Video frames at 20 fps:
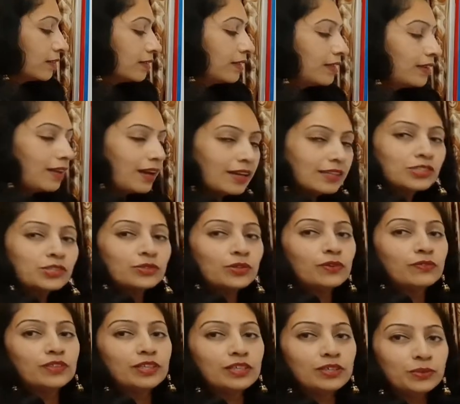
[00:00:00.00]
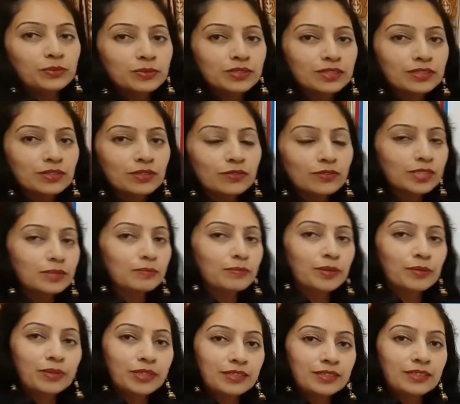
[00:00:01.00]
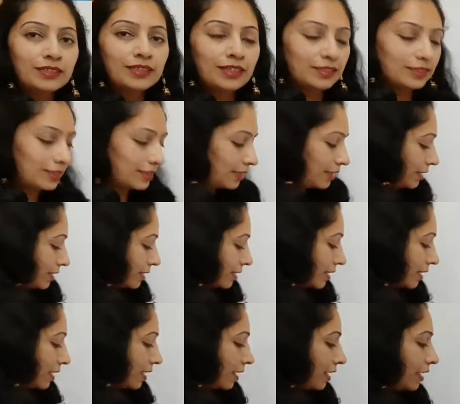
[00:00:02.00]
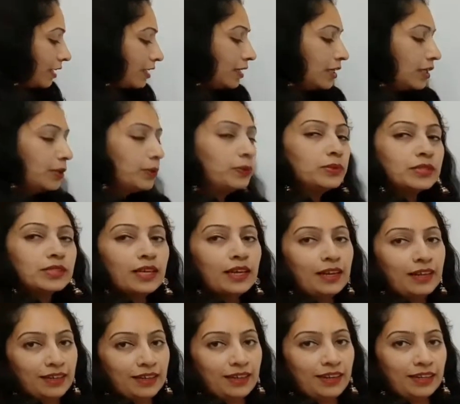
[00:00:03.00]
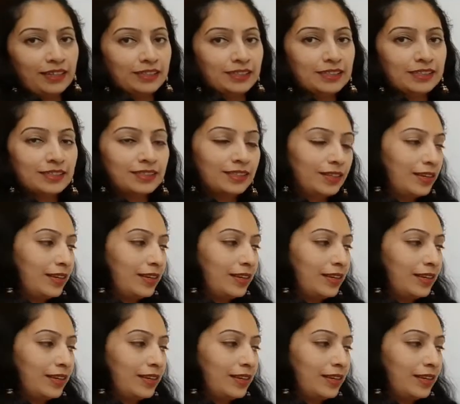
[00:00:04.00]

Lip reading: The last of the uses of simple present tense is in news headlines.